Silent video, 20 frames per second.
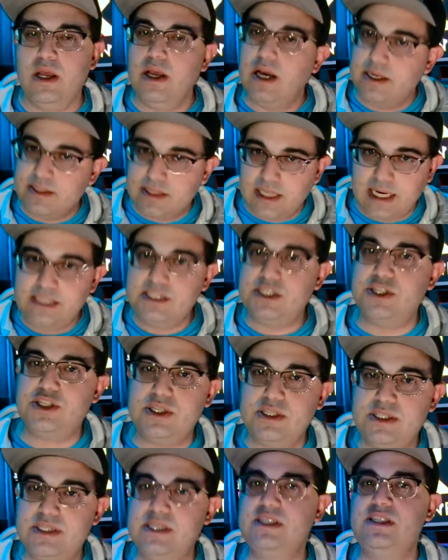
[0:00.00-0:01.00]
I'd like to
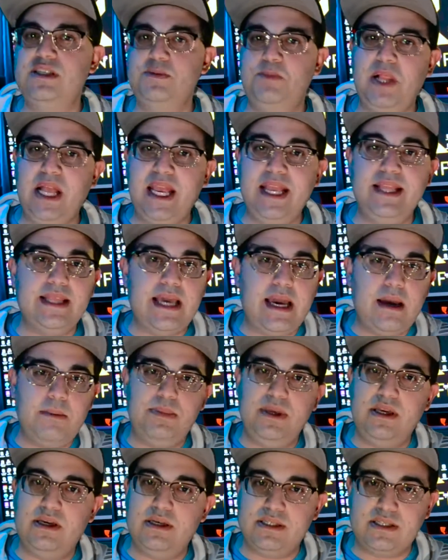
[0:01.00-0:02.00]
just explain that
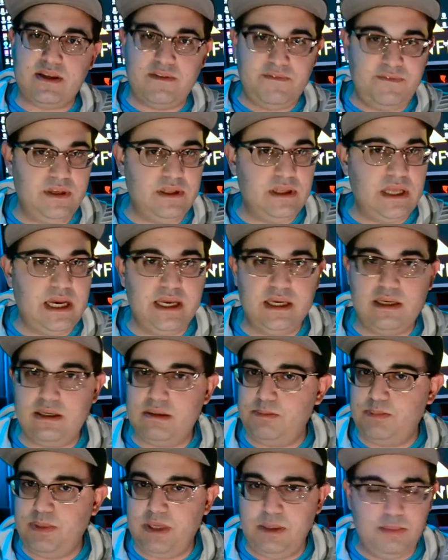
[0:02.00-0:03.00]
because I feel like
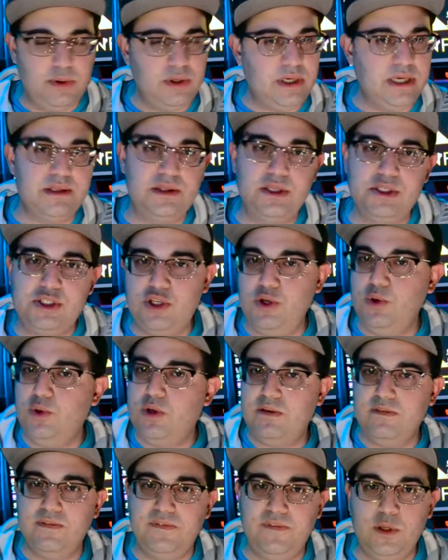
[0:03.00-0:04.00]
people get the two
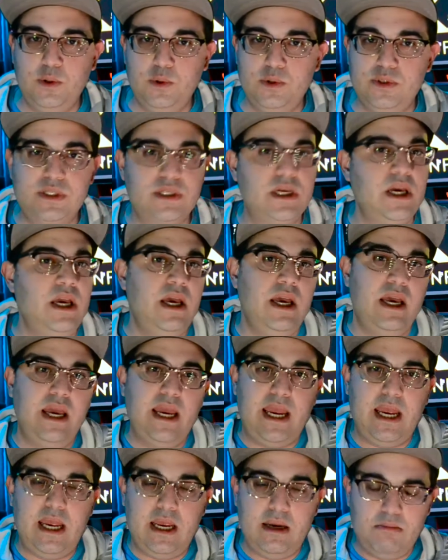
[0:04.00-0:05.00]
confused
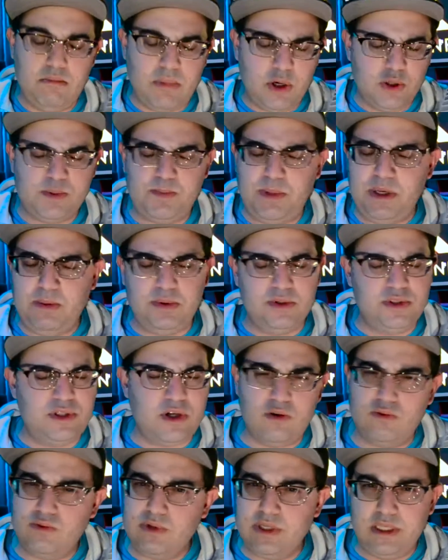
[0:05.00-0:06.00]
and most people
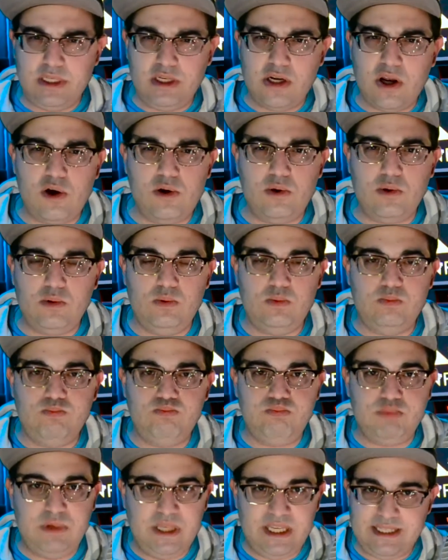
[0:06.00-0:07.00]
don't really know
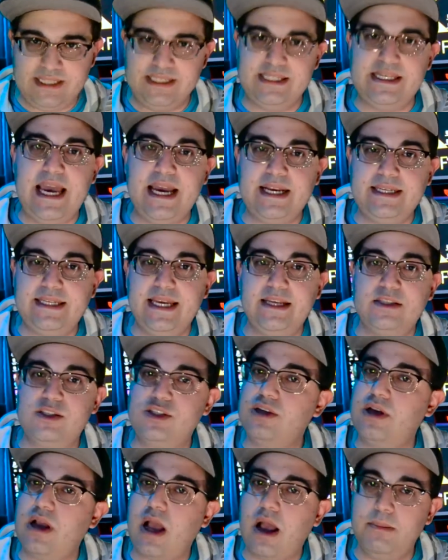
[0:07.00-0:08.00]
the exact
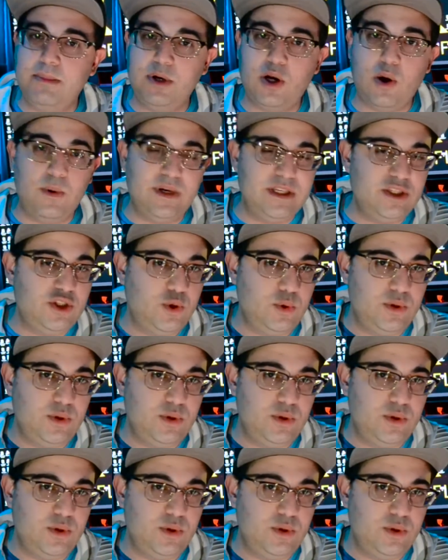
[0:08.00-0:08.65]
answer. I'm going to